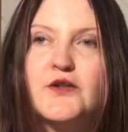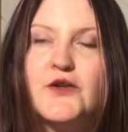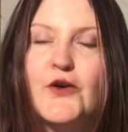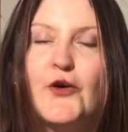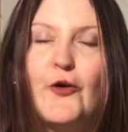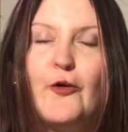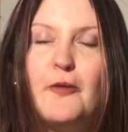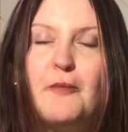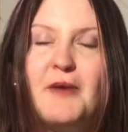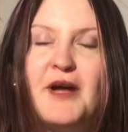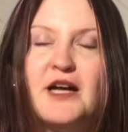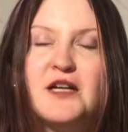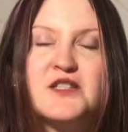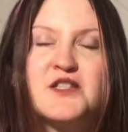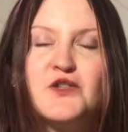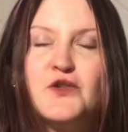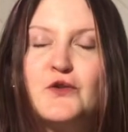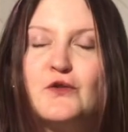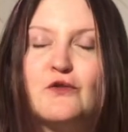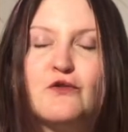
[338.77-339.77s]
No
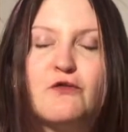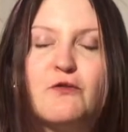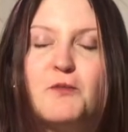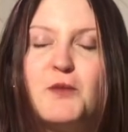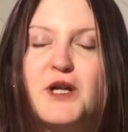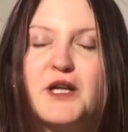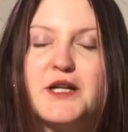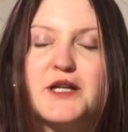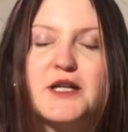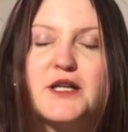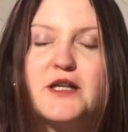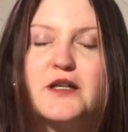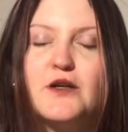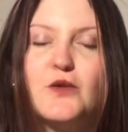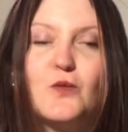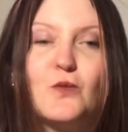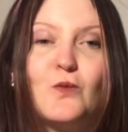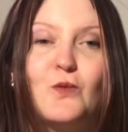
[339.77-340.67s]
amount of bloody